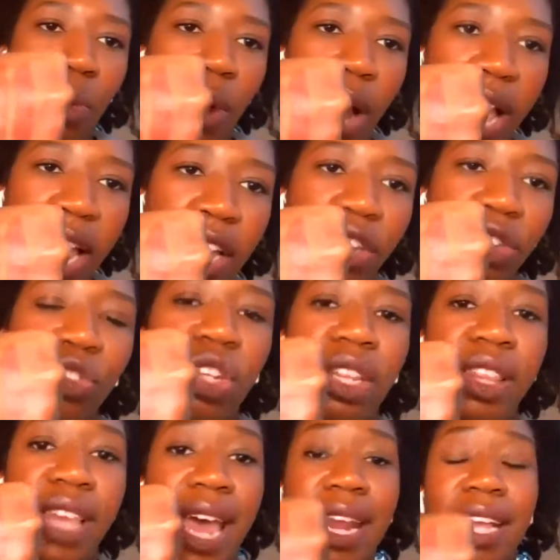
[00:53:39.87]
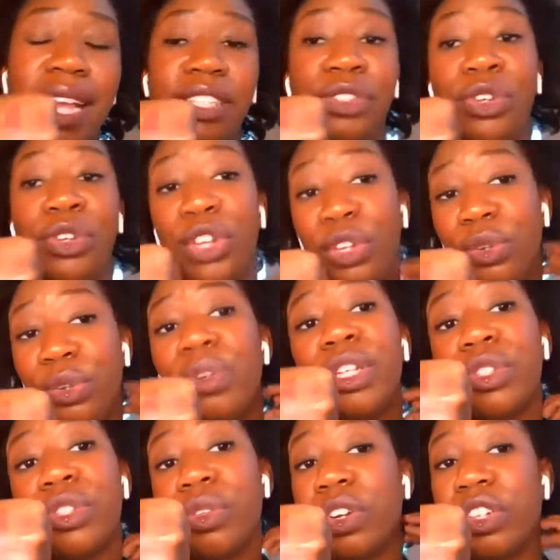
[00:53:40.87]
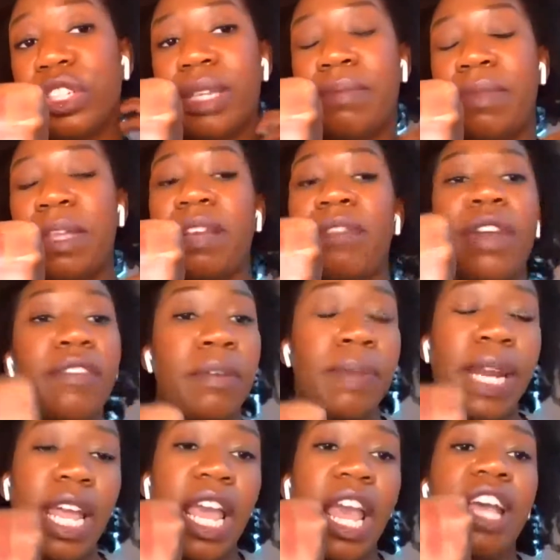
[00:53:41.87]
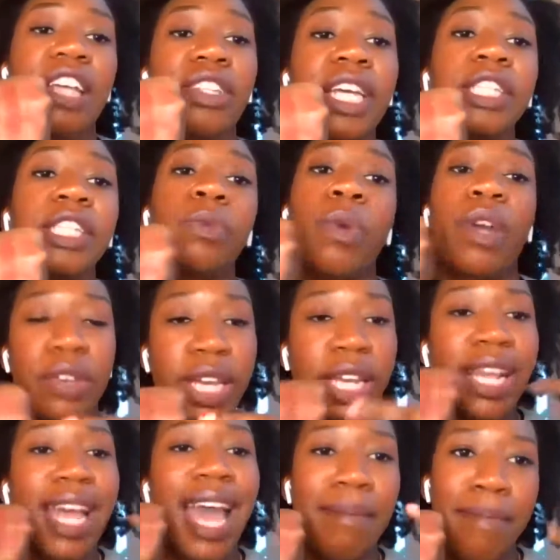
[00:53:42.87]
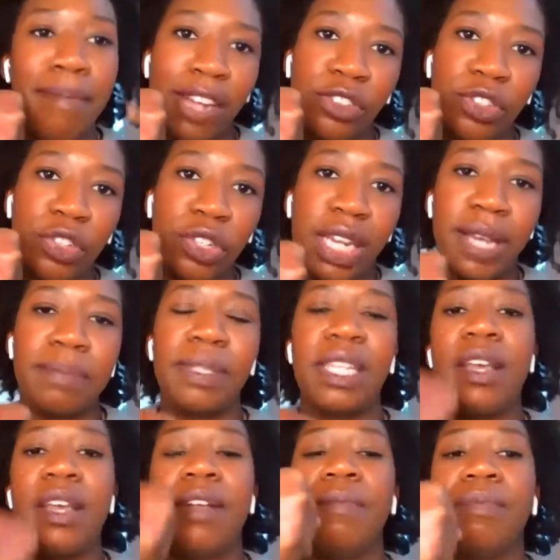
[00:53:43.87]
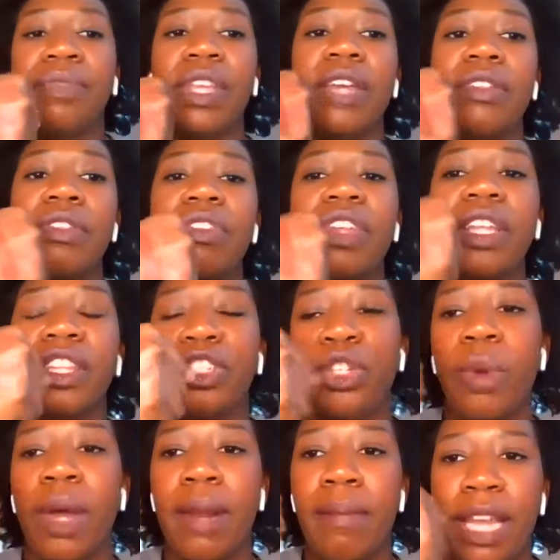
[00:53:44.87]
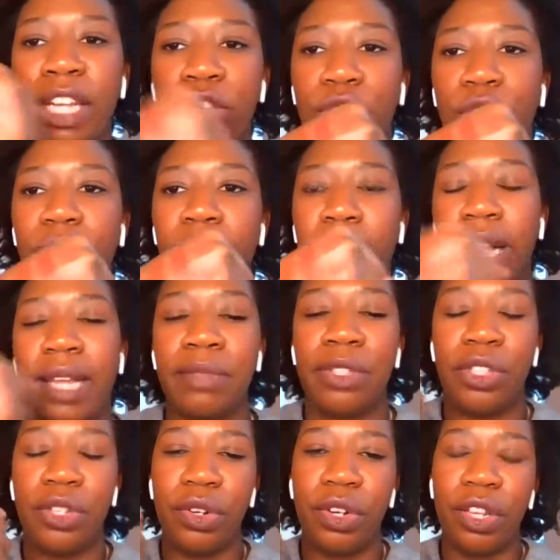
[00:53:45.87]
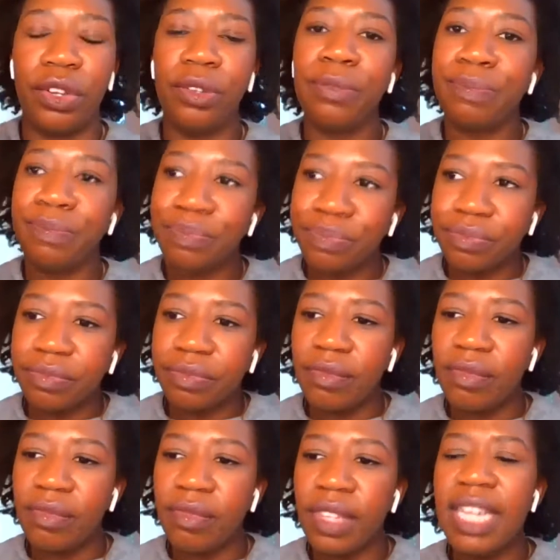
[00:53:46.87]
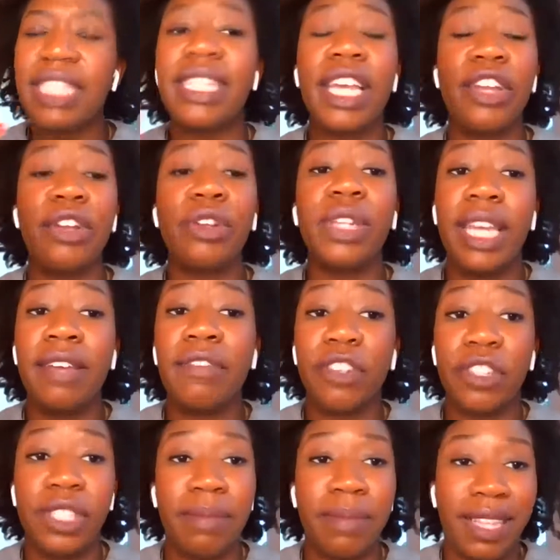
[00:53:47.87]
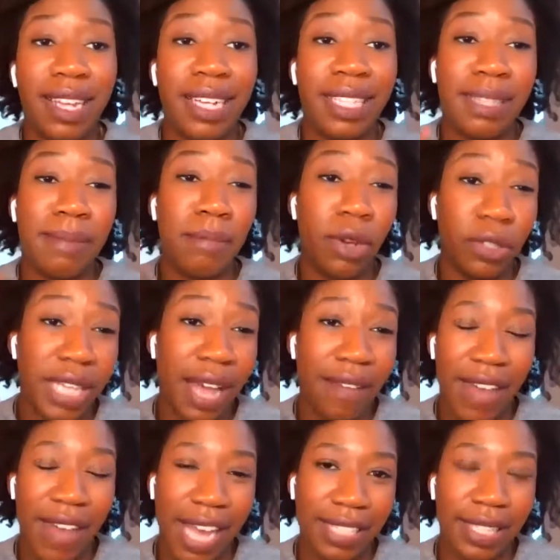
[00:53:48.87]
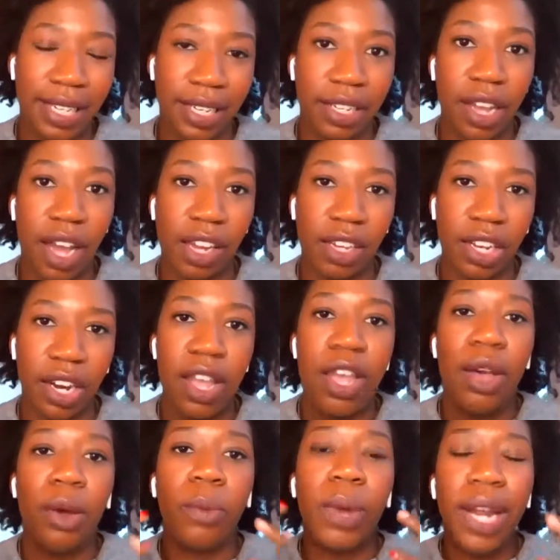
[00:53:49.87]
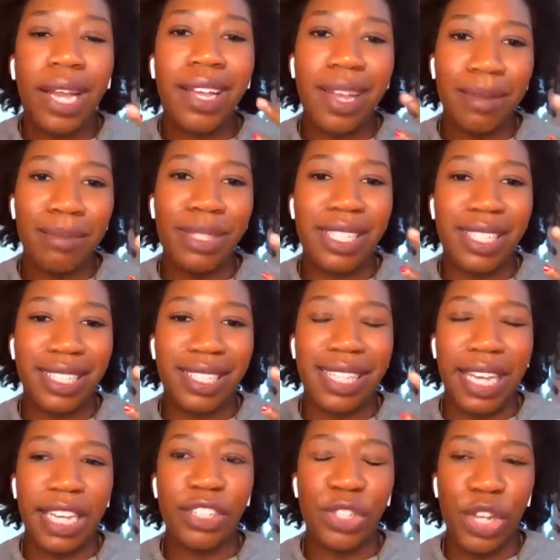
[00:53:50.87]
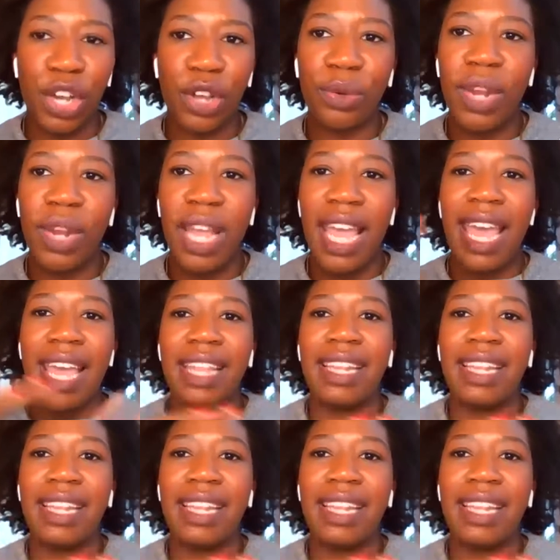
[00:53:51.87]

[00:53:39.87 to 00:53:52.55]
and range that is nude. So there is something for everybody. So that's one, you can kind of match your lips. The other thing that you wanna make sure when it comes to nude is that you're looking for something that is a multifaceted color. When it comes to skin tone,